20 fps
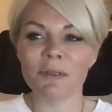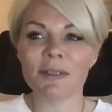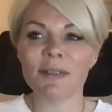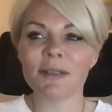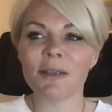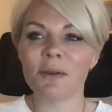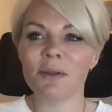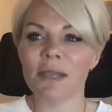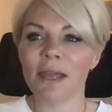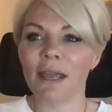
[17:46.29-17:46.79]
So
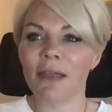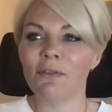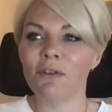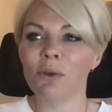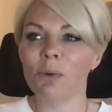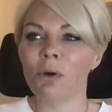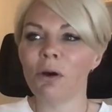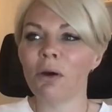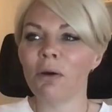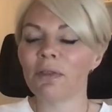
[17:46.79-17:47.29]
yeah, if
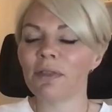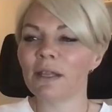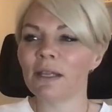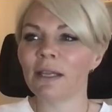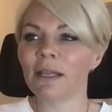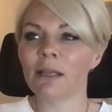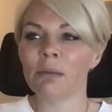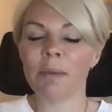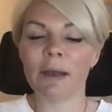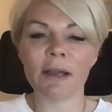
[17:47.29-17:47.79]
you are
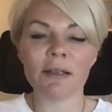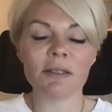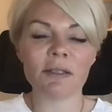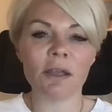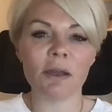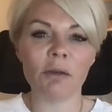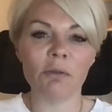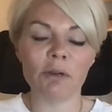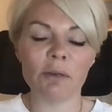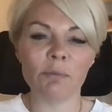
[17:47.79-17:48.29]
thinking about a
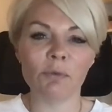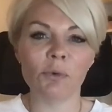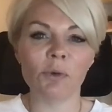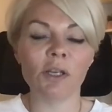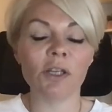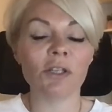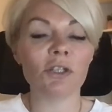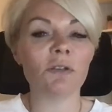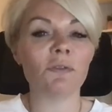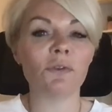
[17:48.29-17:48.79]

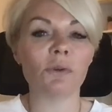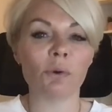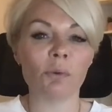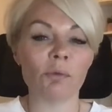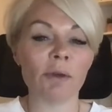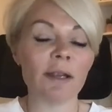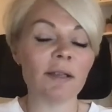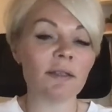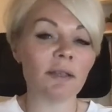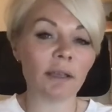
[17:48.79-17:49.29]
remortgage, if your
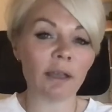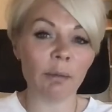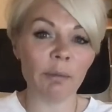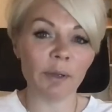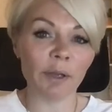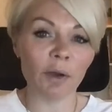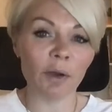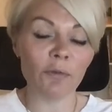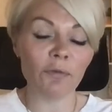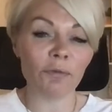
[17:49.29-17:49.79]
rates are coming
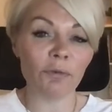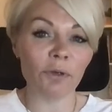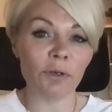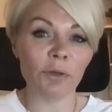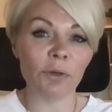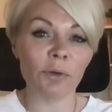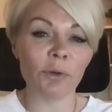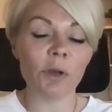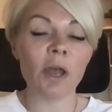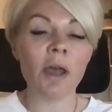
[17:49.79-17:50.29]
up for
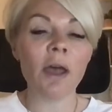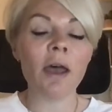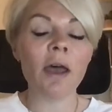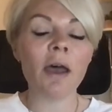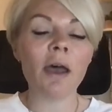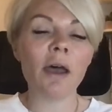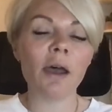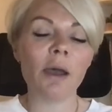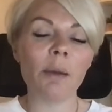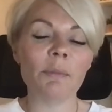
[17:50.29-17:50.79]
renewal,
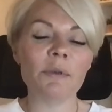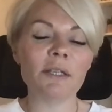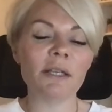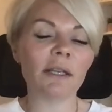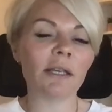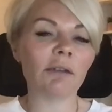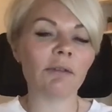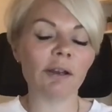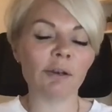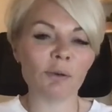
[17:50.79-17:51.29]

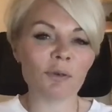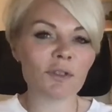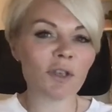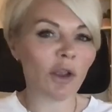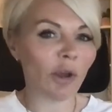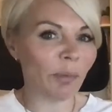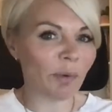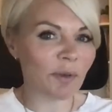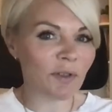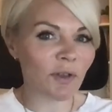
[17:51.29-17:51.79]
particularly around
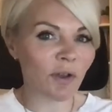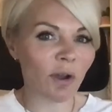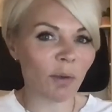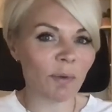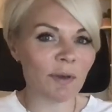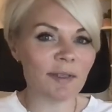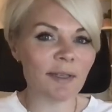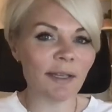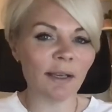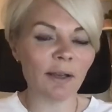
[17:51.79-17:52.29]
October time, we're
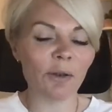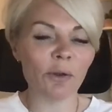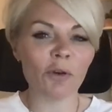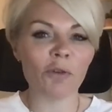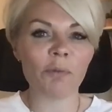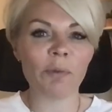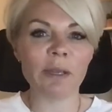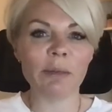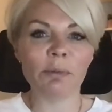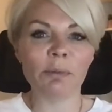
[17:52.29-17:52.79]
seeing a lot of
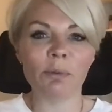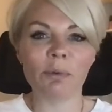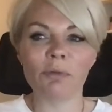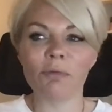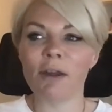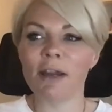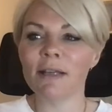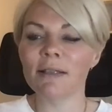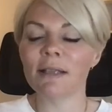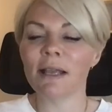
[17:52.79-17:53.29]
people with
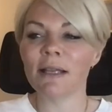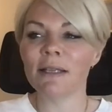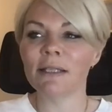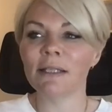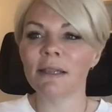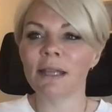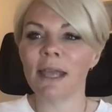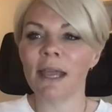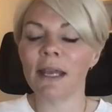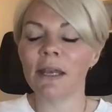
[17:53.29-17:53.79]
rates ending
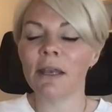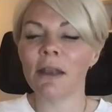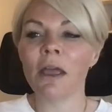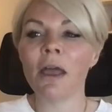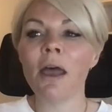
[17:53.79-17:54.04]
then,